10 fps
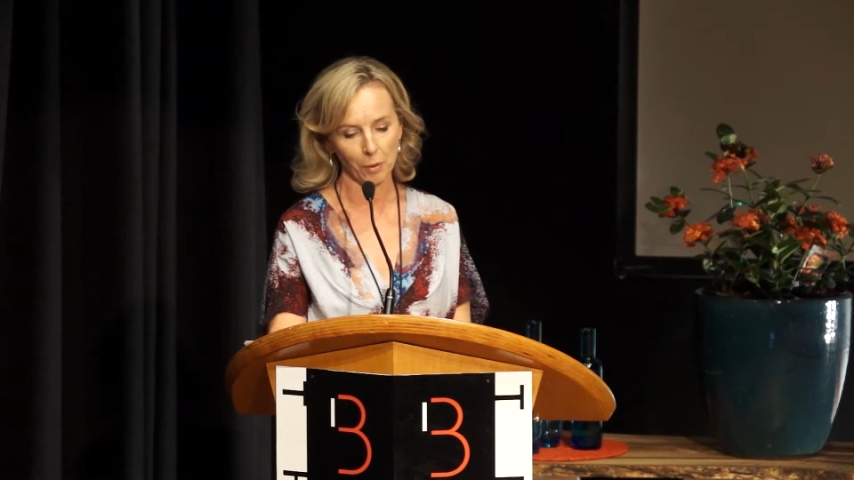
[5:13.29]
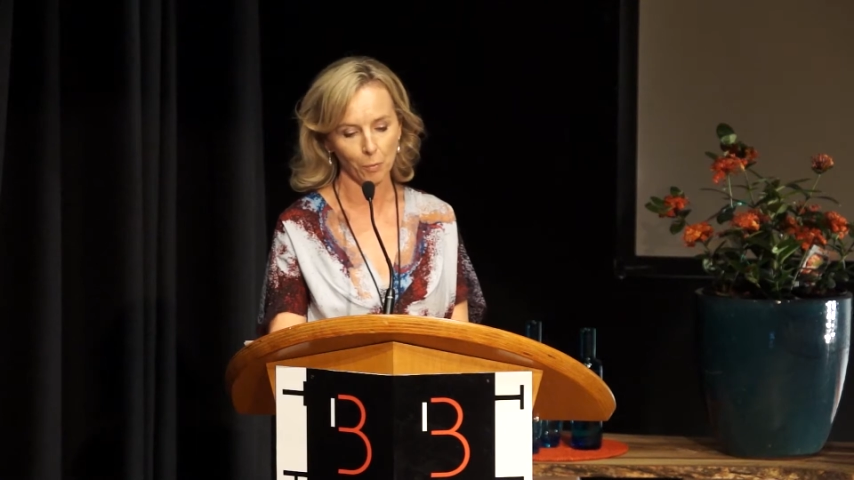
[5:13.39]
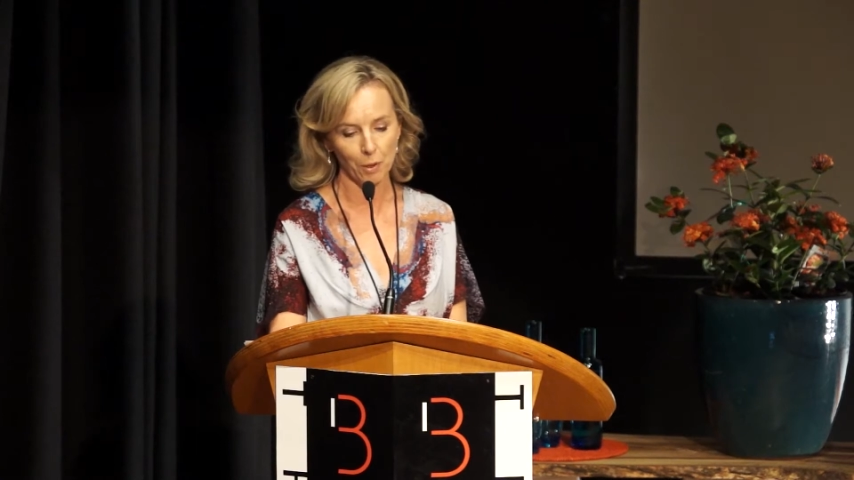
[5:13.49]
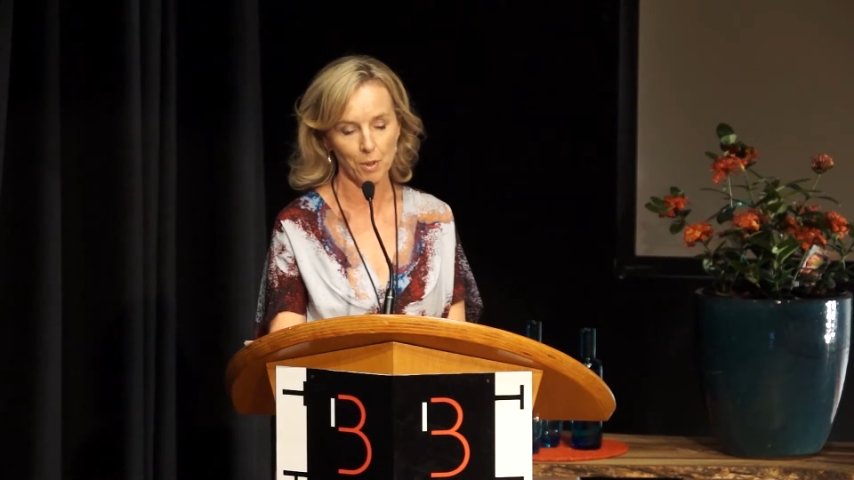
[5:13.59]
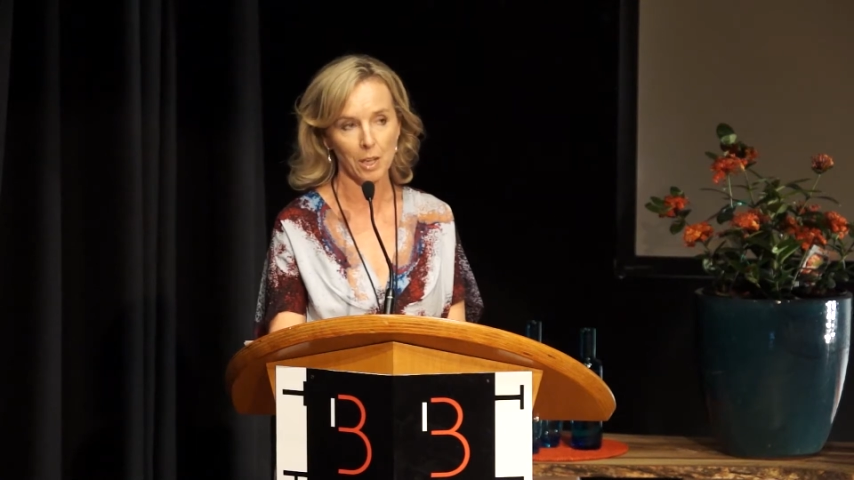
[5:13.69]

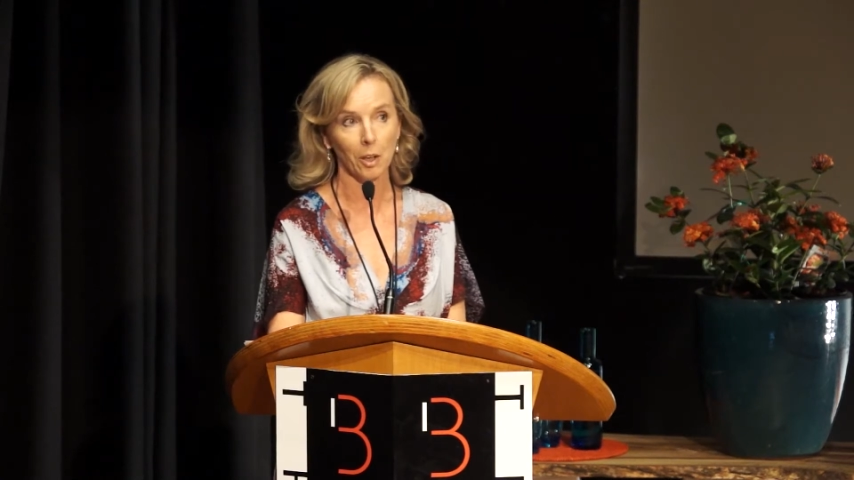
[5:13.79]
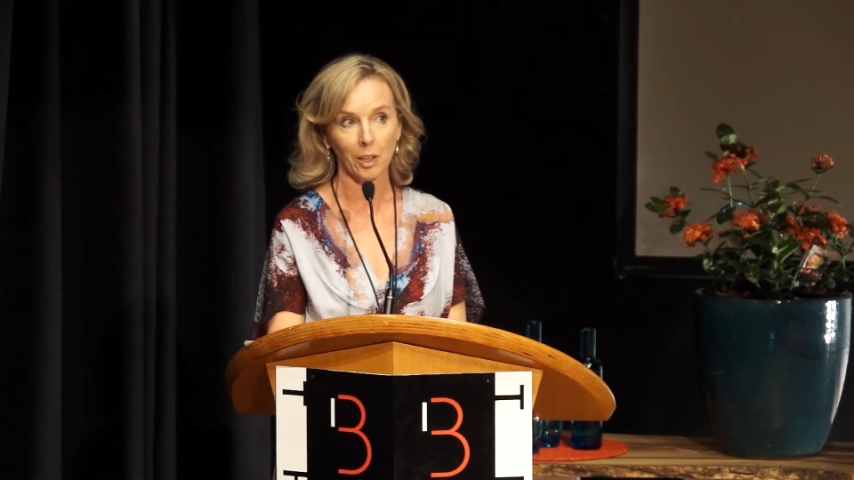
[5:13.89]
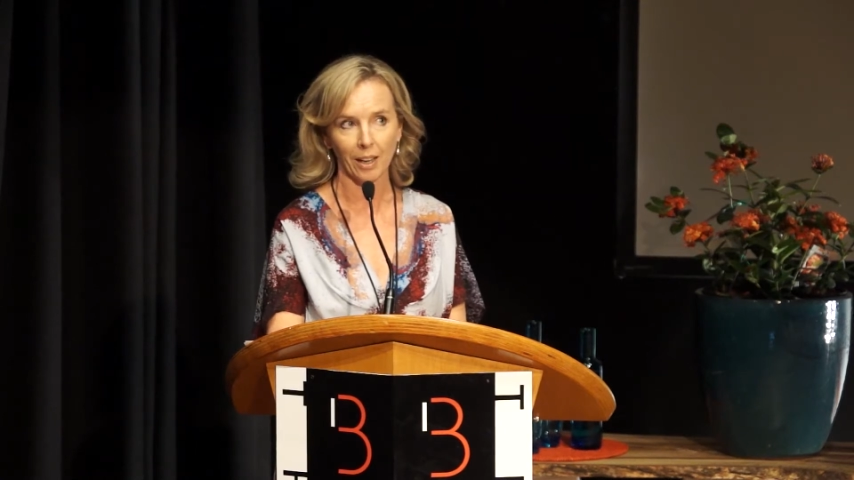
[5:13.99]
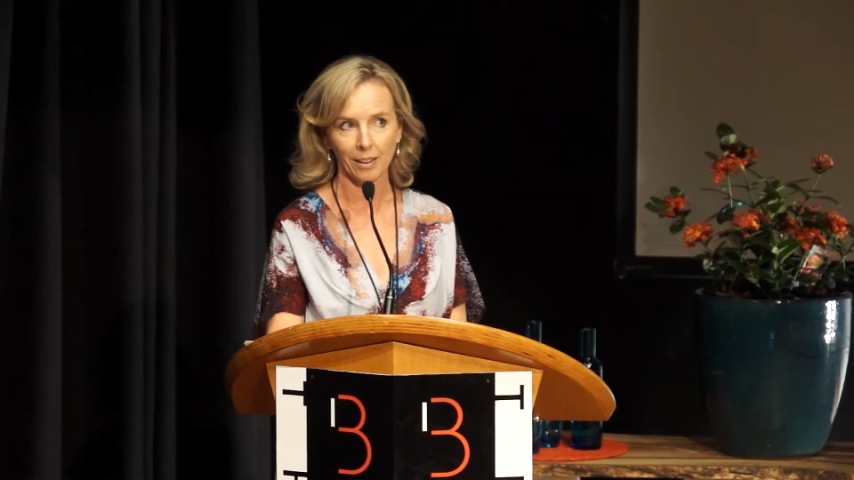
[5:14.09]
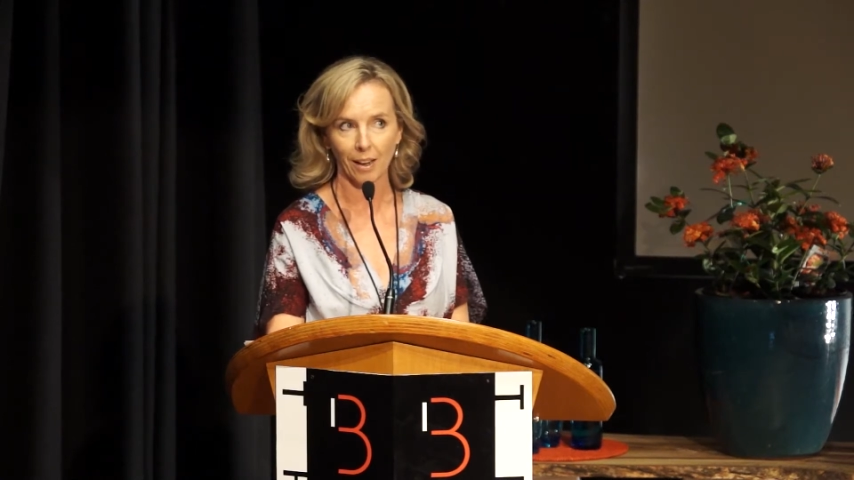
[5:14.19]
and we
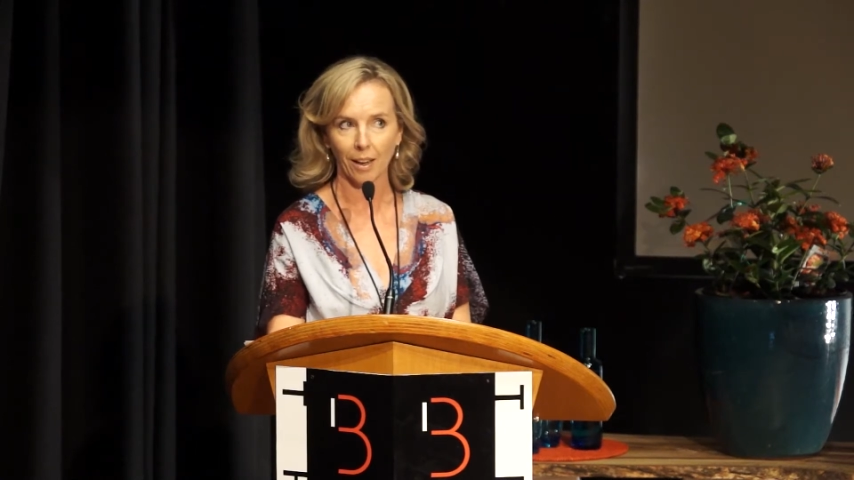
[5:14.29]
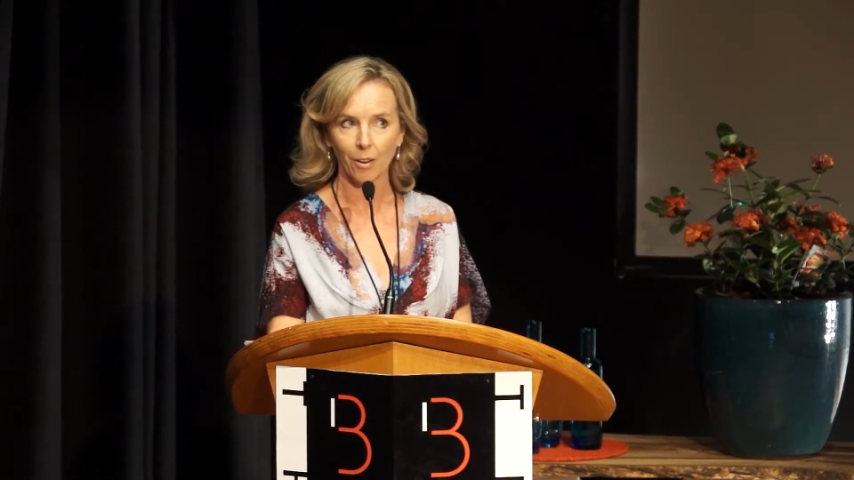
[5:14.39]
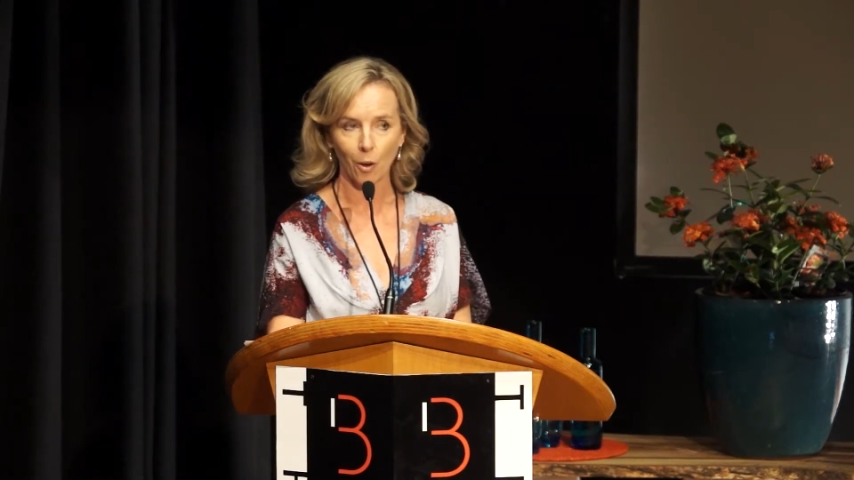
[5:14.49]
relocated our